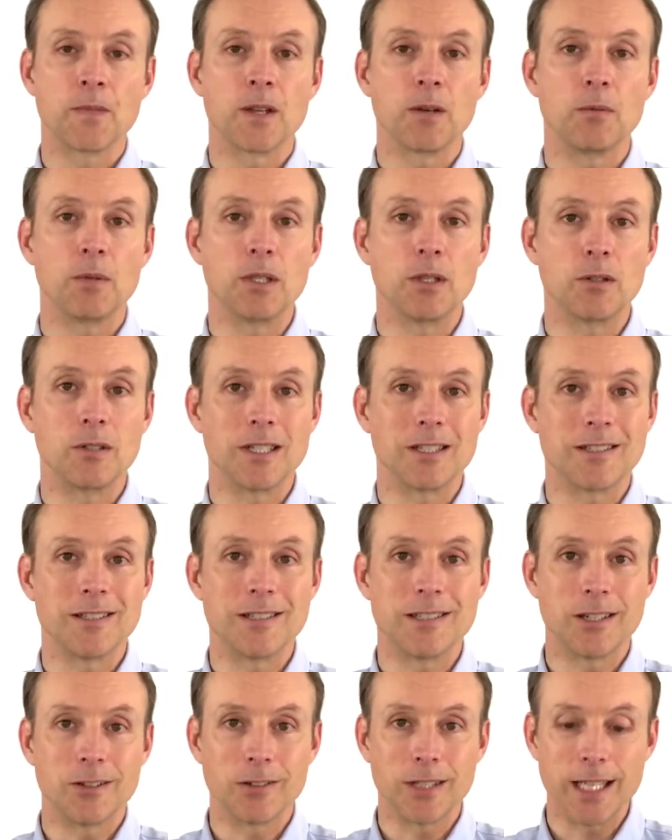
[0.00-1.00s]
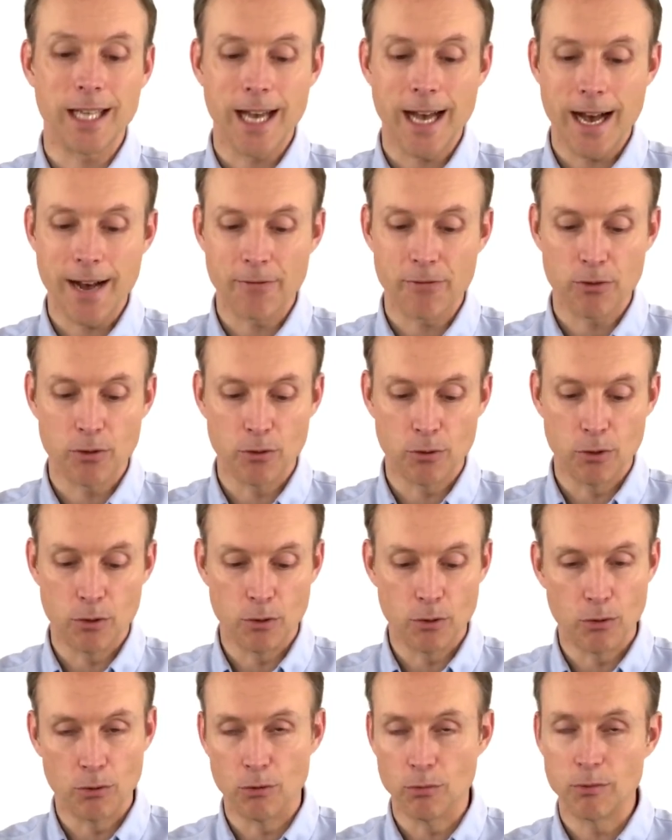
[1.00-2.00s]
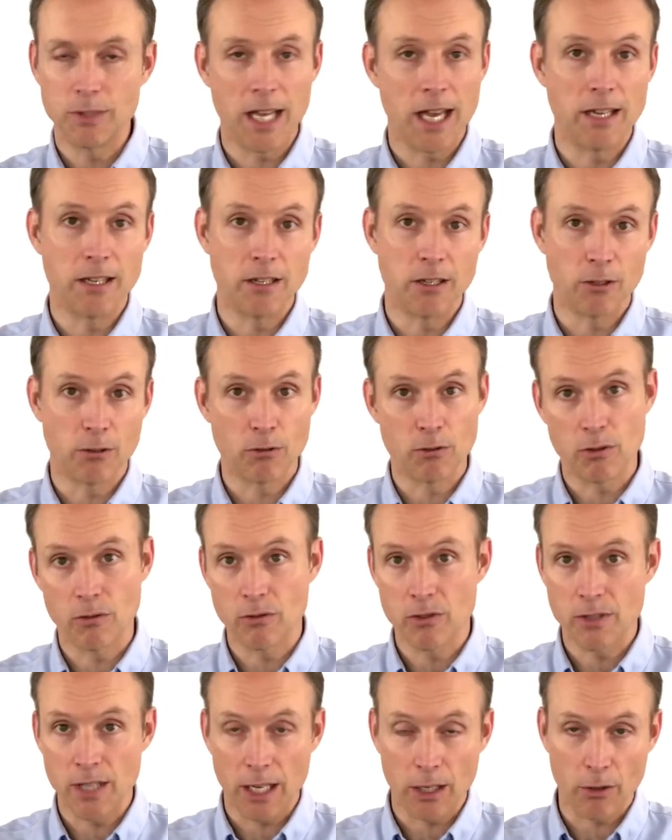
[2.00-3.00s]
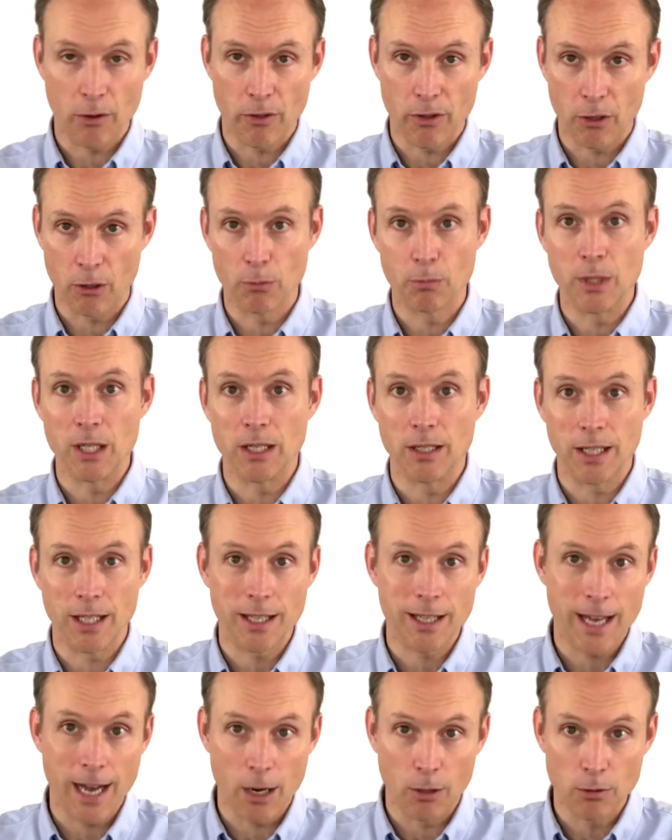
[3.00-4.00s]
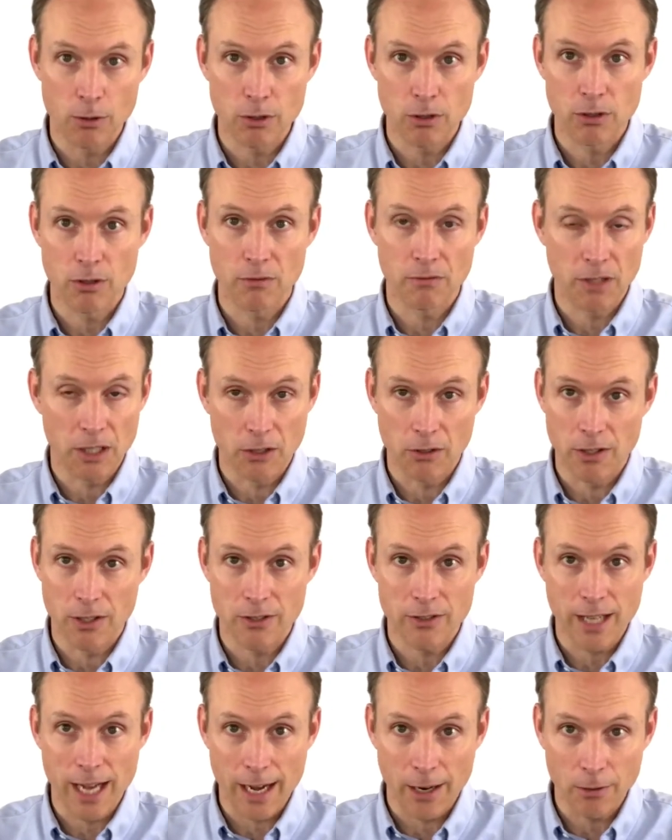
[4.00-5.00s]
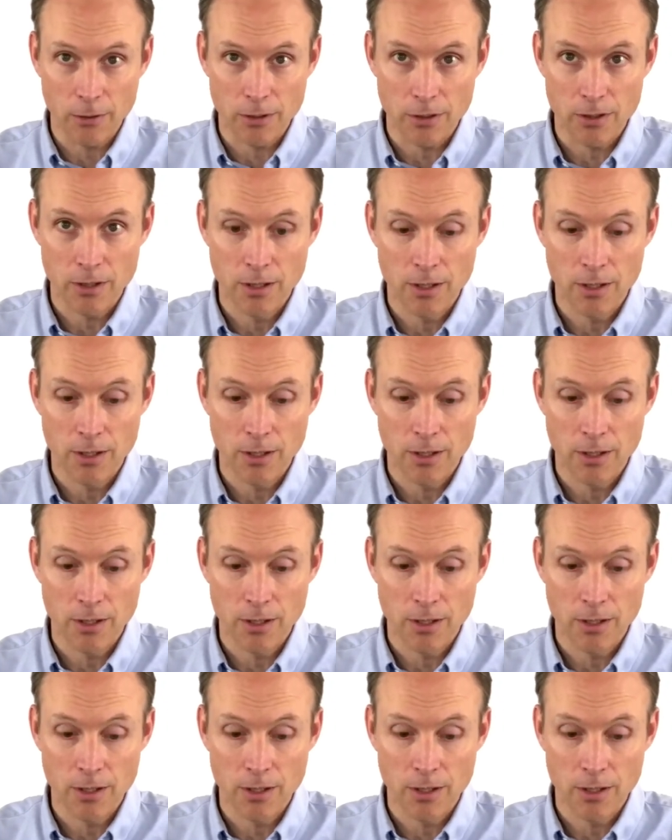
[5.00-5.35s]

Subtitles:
We don't necessarily have to do 10 years of psychotherapy on the couch to figure this out.